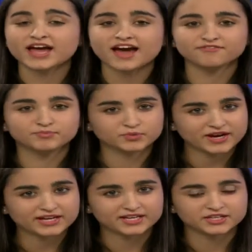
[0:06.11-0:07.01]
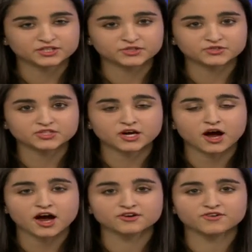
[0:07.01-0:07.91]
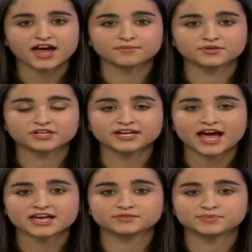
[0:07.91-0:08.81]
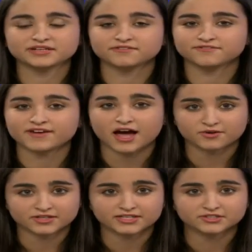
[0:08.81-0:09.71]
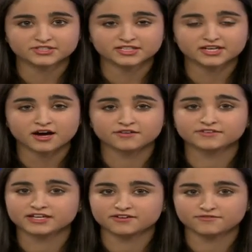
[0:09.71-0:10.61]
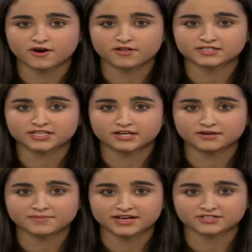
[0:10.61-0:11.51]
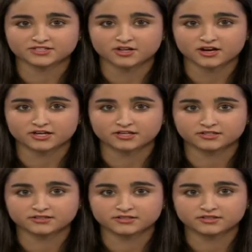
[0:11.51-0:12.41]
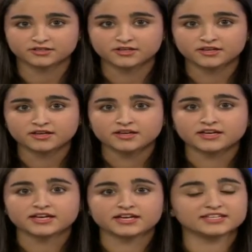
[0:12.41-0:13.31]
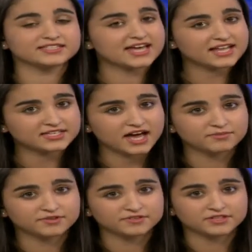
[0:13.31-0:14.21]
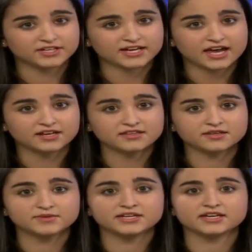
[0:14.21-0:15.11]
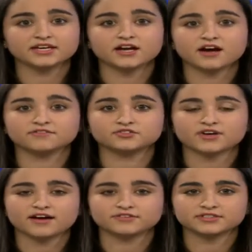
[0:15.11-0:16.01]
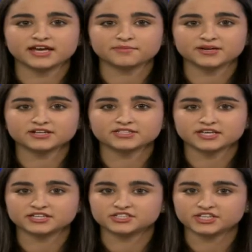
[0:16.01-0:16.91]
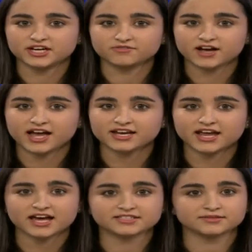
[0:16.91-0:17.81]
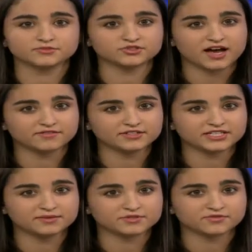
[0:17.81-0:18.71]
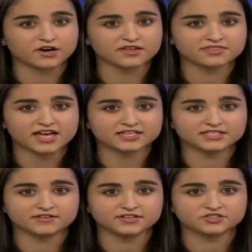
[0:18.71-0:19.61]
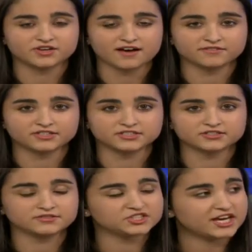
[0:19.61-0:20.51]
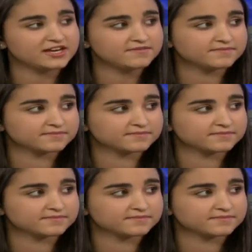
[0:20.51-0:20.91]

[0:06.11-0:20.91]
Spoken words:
have breaking news. Conrad Murray has been found guilty of involuntary manslaughter. It's that time of year again, the beginning of travel nightmares, and Jade Ryan has some travel tips for our Thanksgiving travelers. Jade?